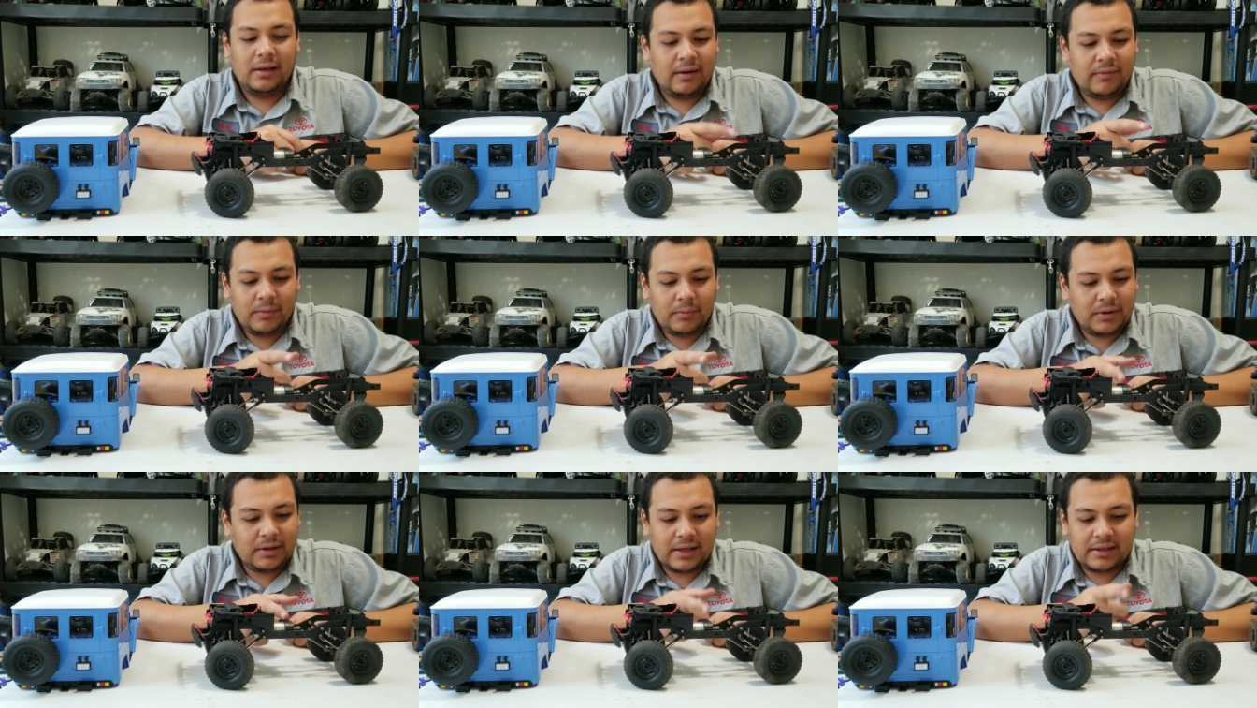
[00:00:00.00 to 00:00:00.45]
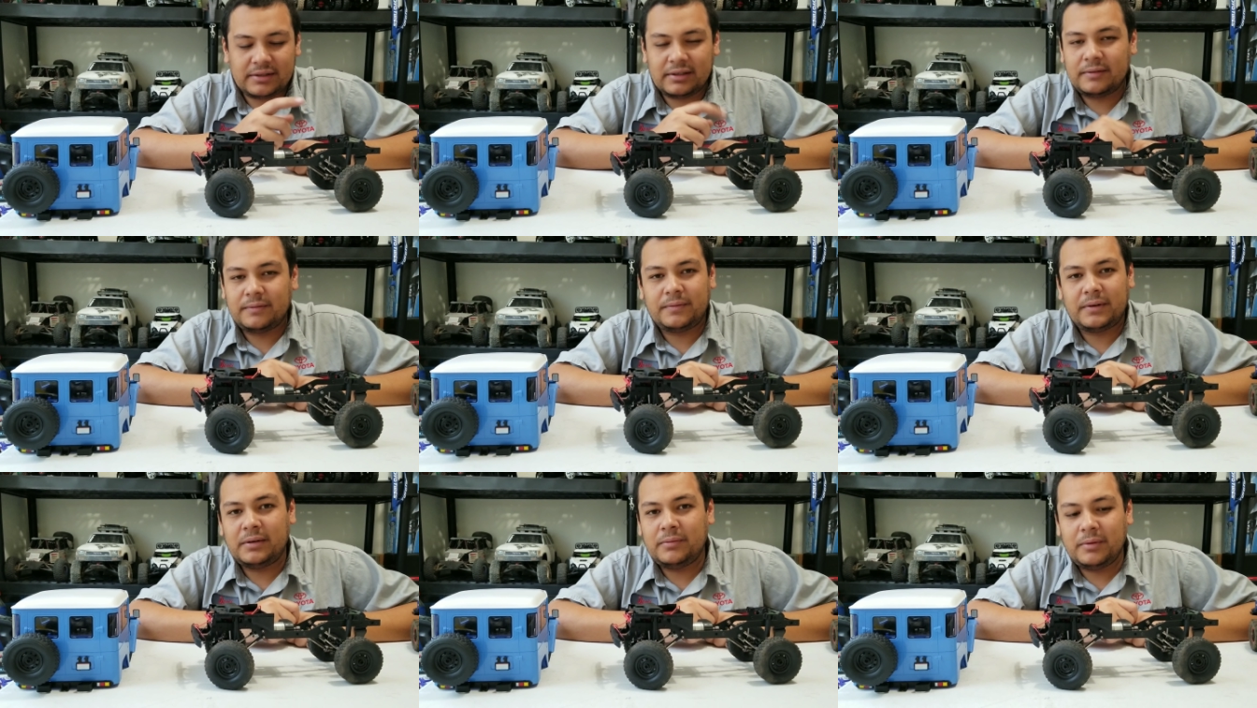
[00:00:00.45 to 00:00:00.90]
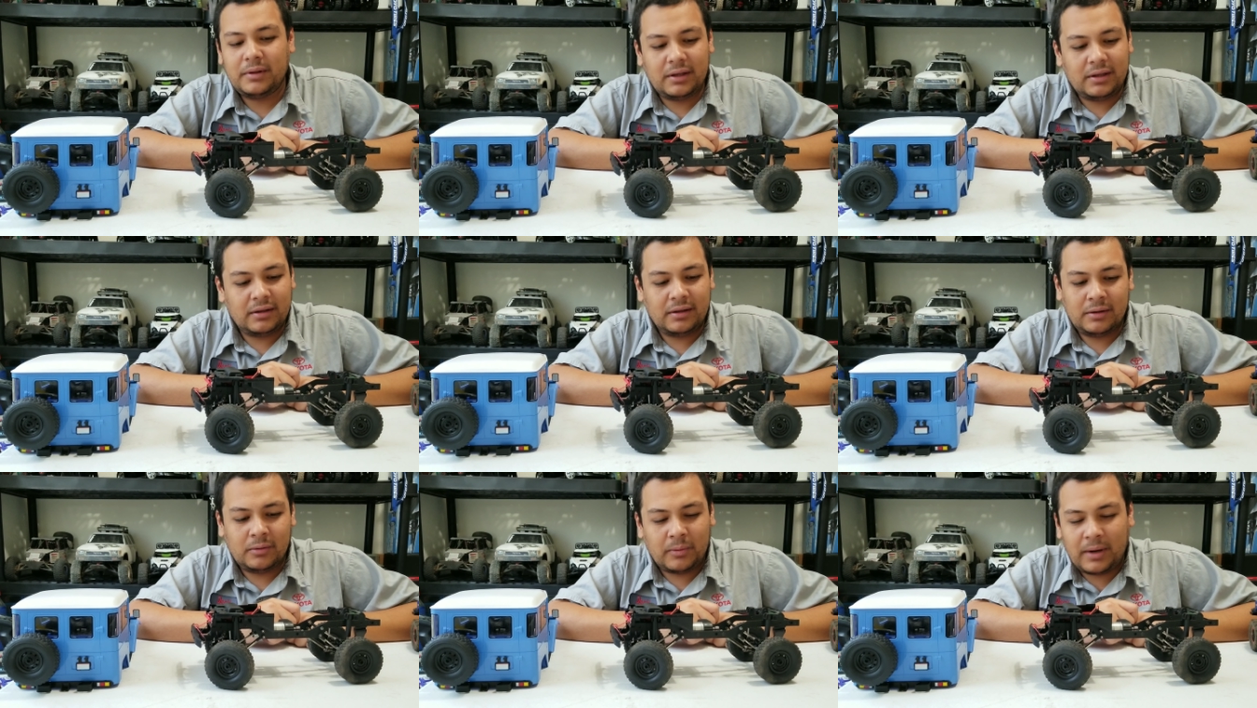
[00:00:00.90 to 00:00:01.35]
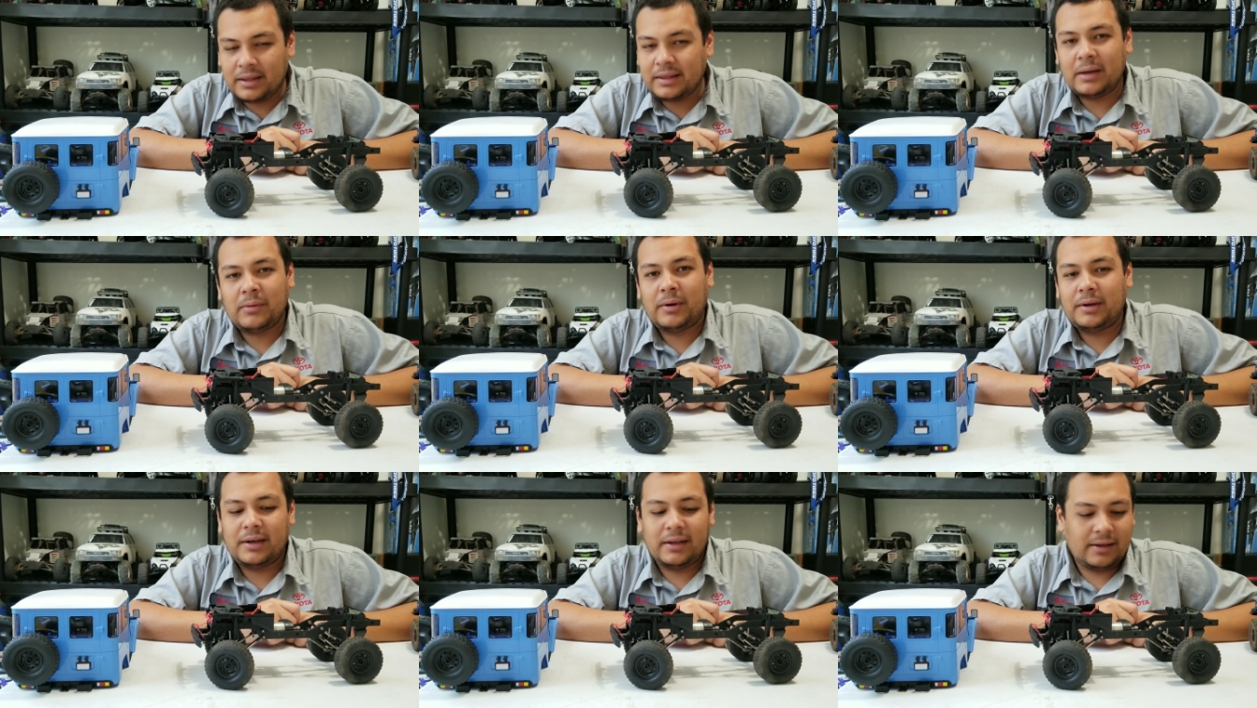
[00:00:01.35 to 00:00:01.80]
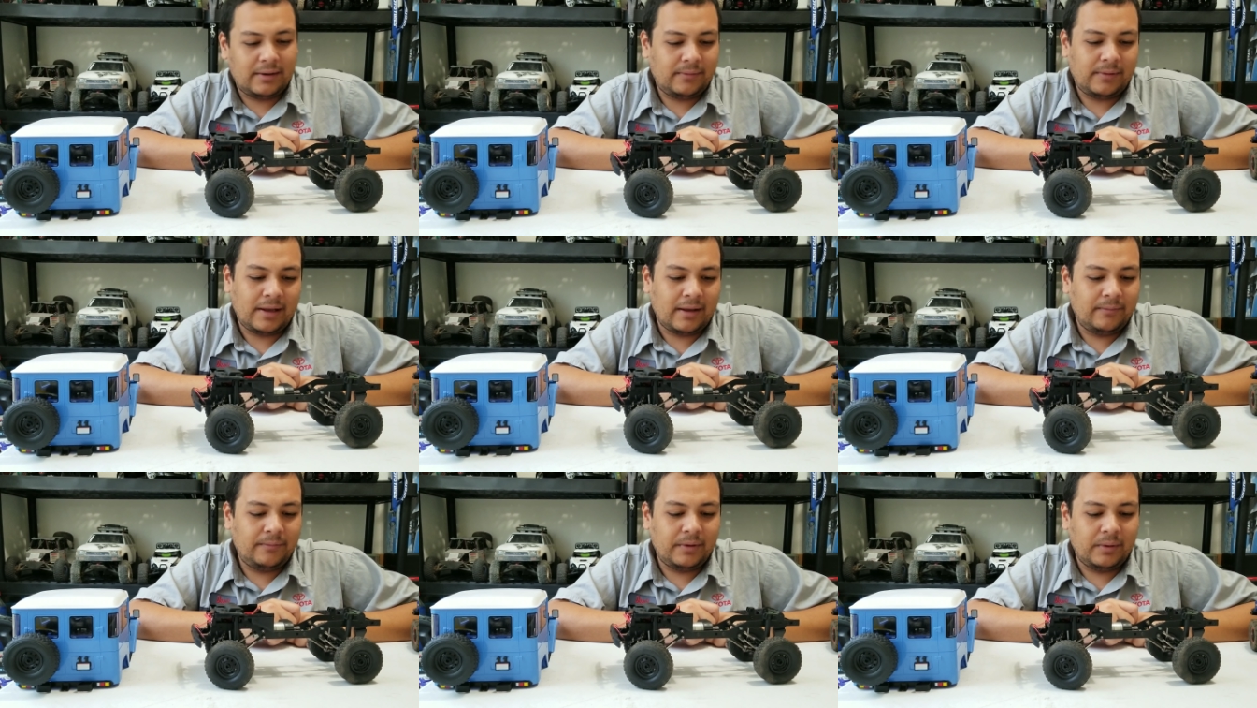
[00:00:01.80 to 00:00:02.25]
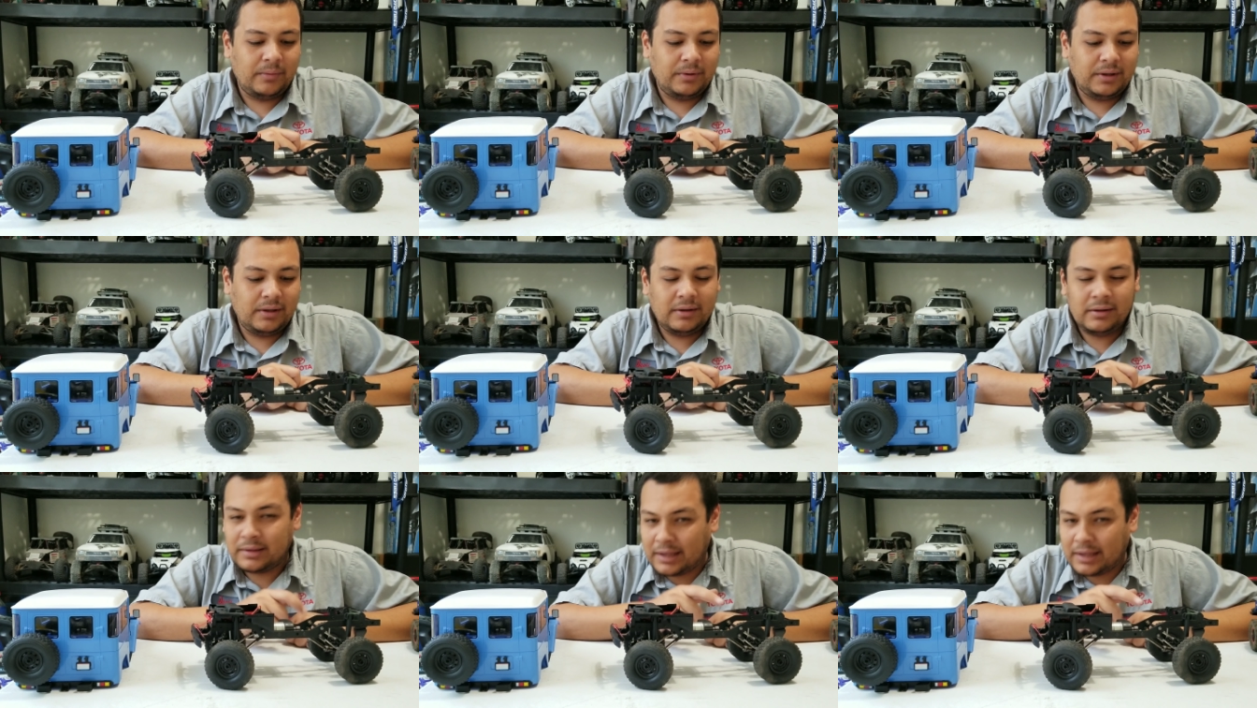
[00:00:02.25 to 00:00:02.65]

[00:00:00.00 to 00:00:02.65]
Everyone has their fun with it the way they want to have fun with it.